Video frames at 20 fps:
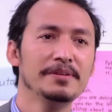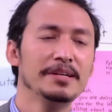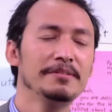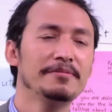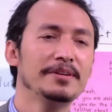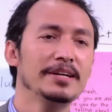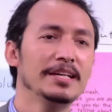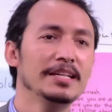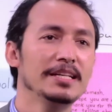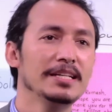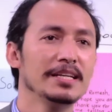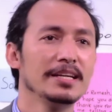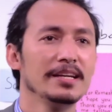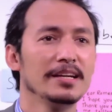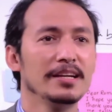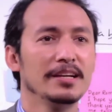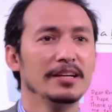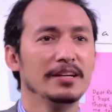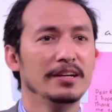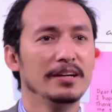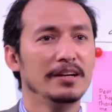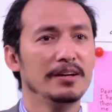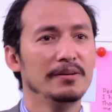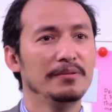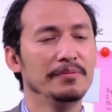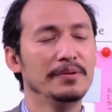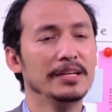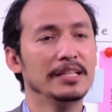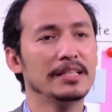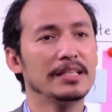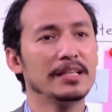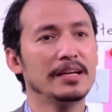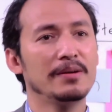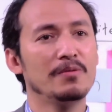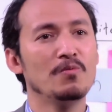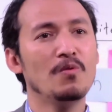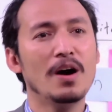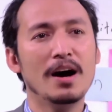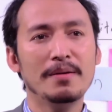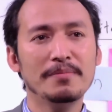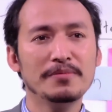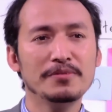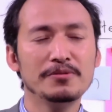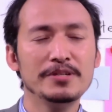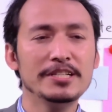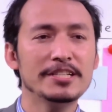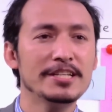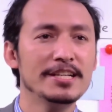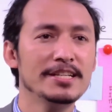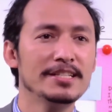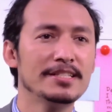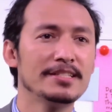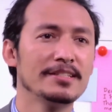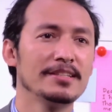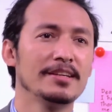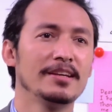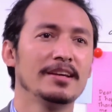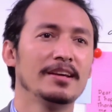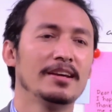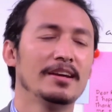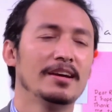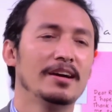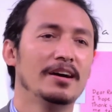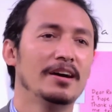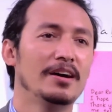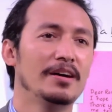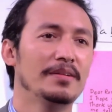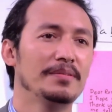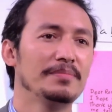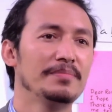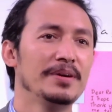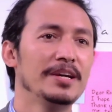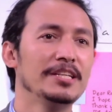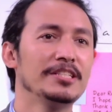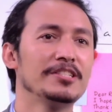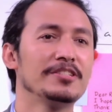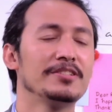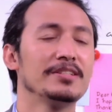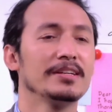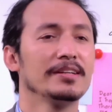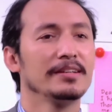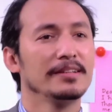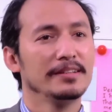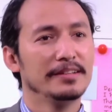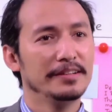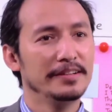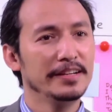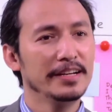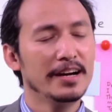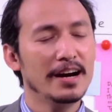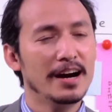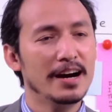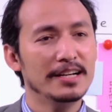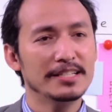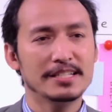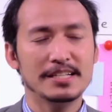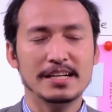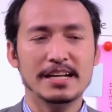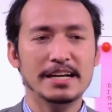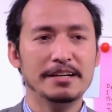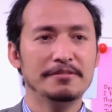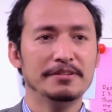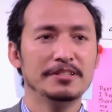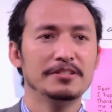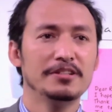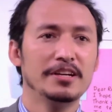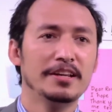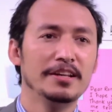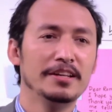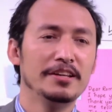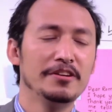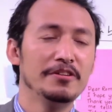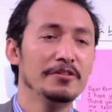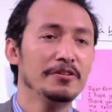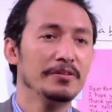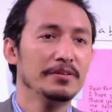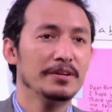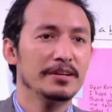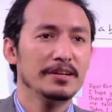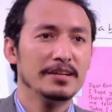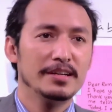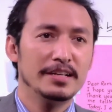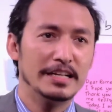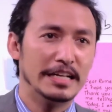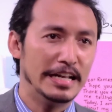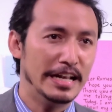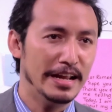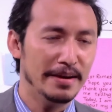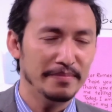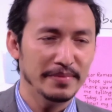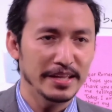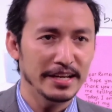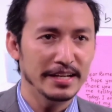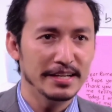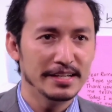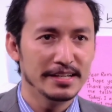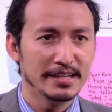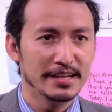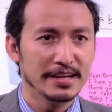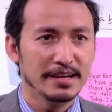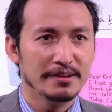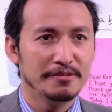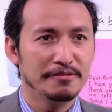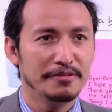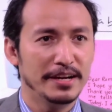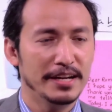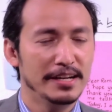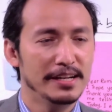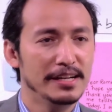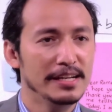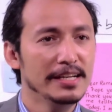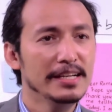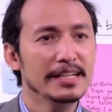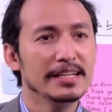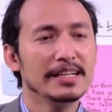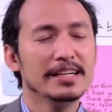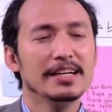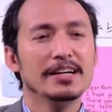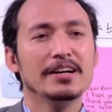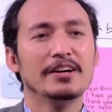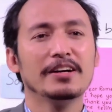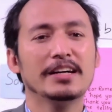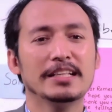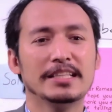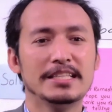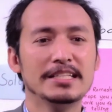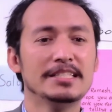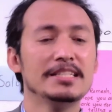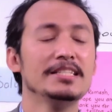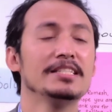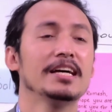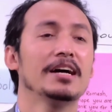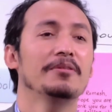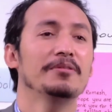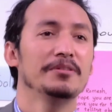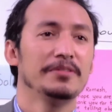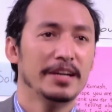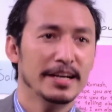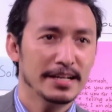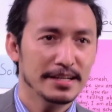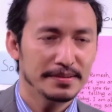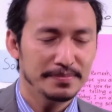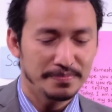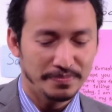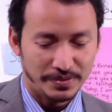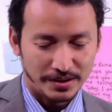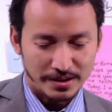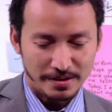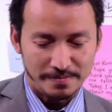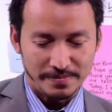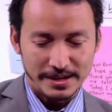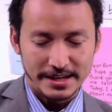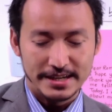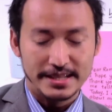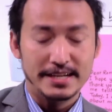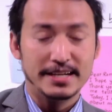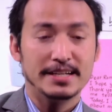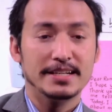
friend, with warm wishes or best regards, likewise, and your name then finally. Okay, this is how you can complete the